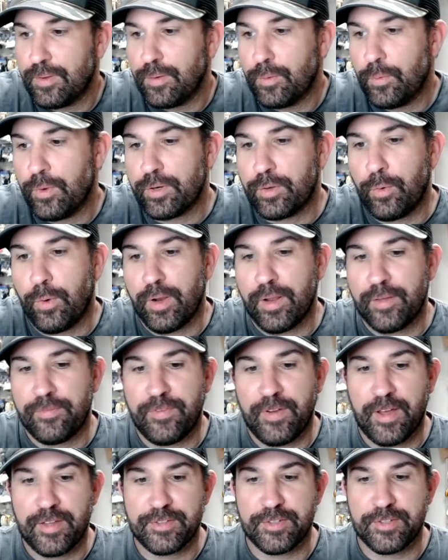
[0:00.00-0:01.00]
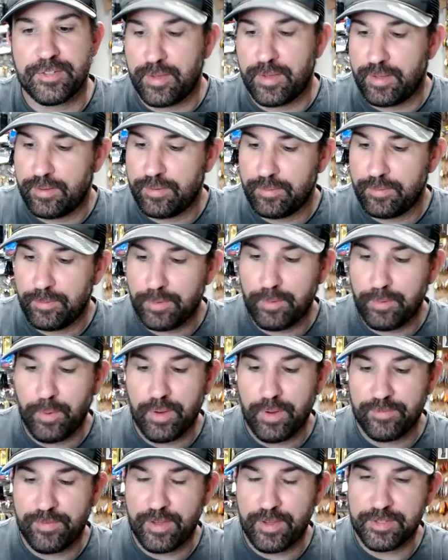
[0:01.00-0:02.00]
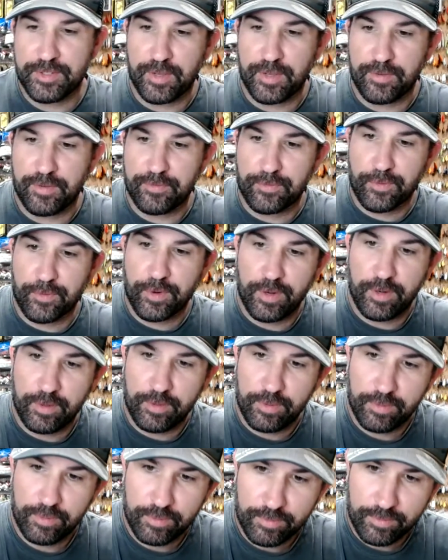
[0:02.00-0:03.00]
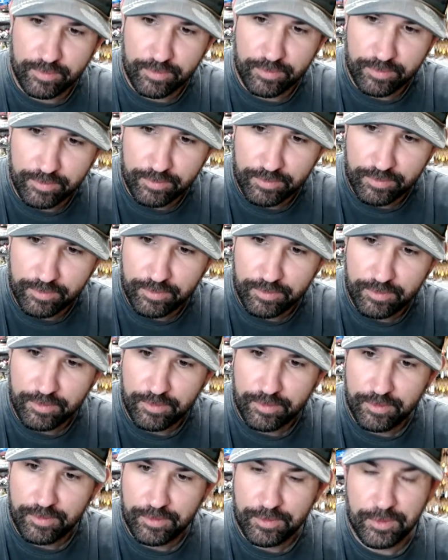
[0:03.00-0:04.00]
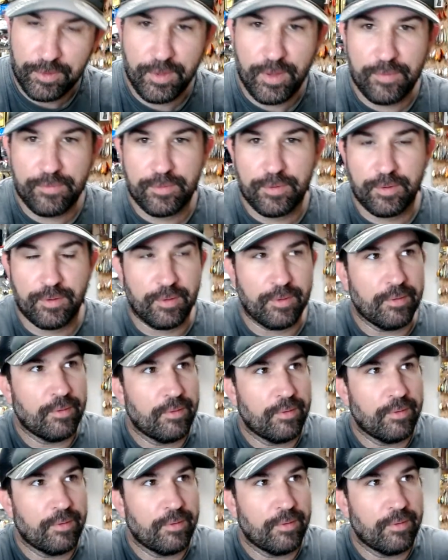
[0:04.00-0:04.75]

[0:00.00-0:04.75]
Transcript: What qualifies as a friend? Do you have to